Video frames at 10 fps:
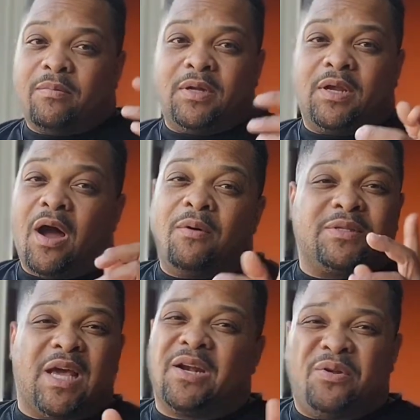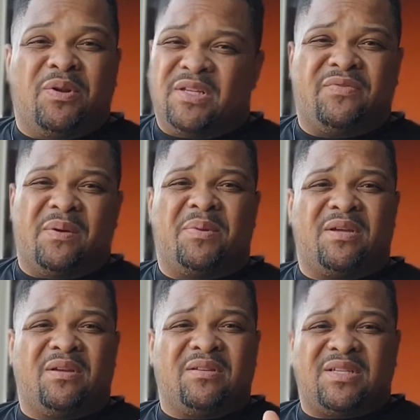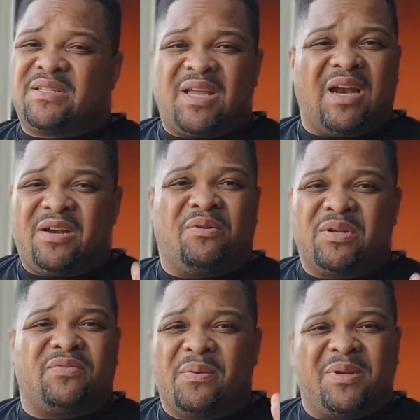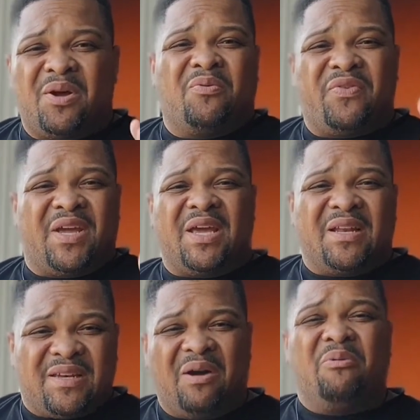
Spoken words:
But you always got to do this for me. Just got to do this for me. Don't forget.